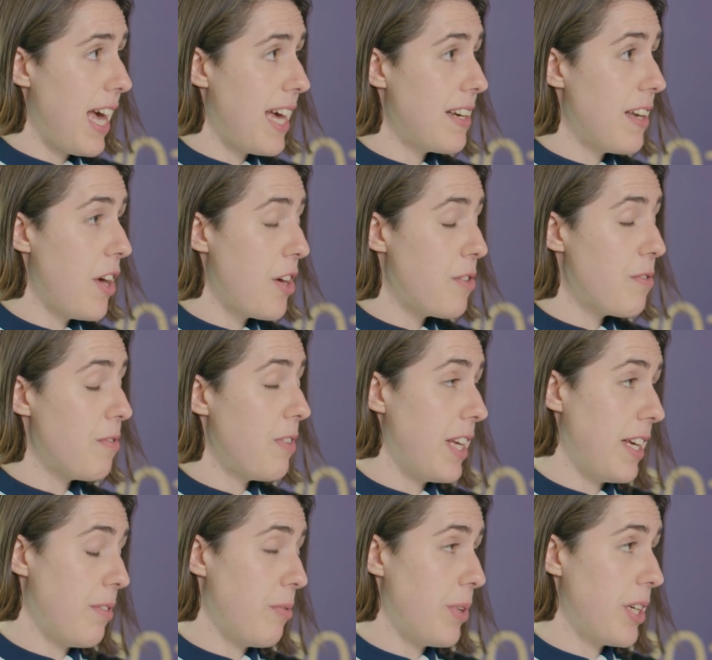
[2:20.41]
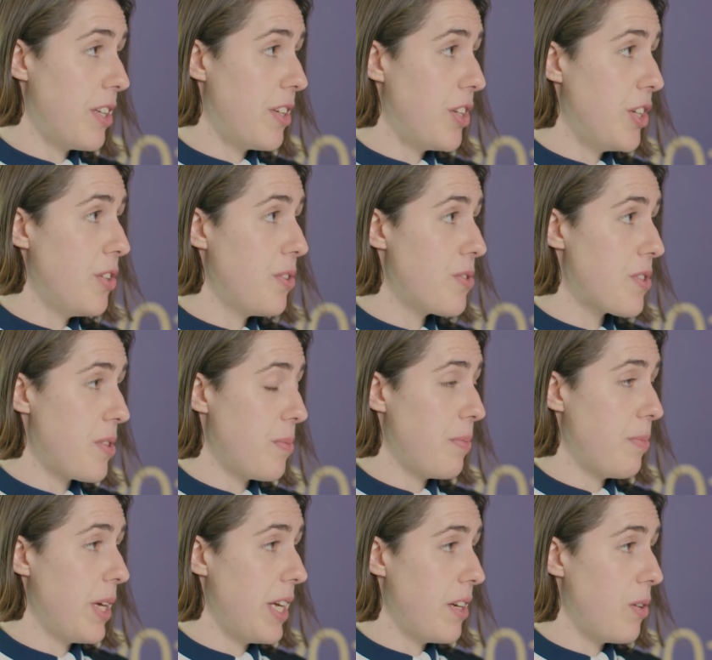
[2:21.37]
And hopefully, if we can use
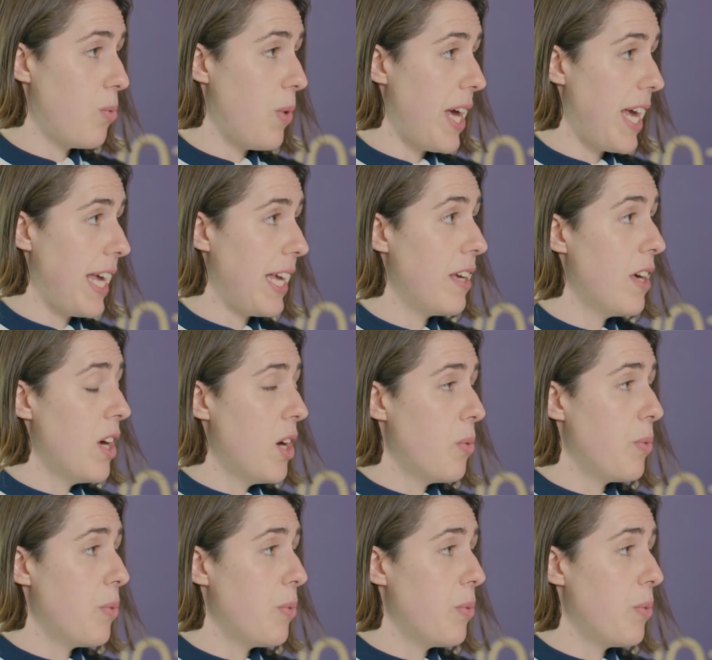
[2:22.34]
them in a way,